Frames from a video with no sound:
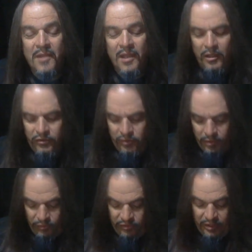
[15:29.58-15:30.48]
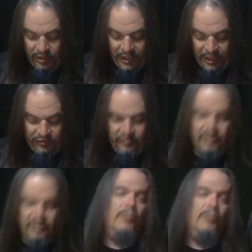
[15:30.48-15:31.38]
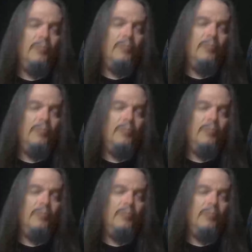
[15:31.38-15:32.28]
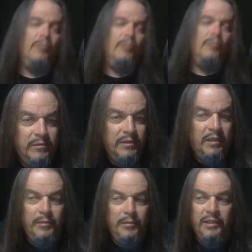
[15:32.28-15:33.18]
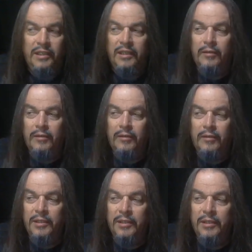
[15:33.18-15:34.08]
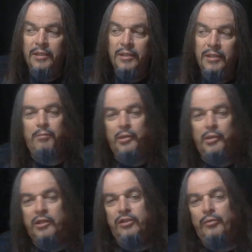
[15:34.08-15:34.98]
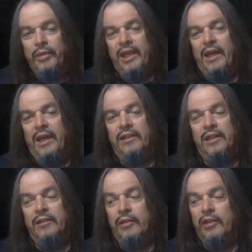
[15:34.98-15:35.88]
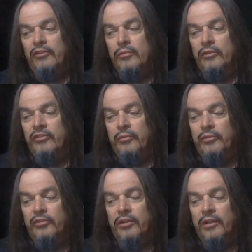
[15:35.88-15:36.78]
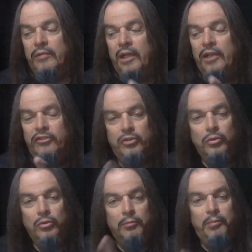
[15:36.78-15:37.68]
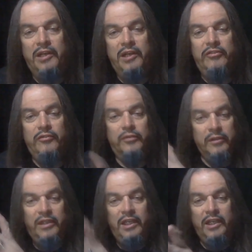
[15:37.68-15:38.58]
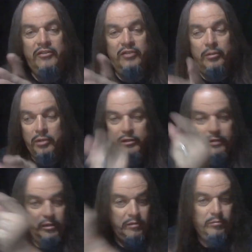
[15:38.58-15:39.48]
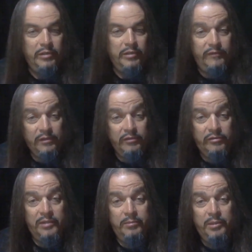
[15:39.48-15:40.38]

so you said now last time we were out on the highway. And I remember that the best perk that we had at that location was there was a school bus full of kids that were on their way to a field trip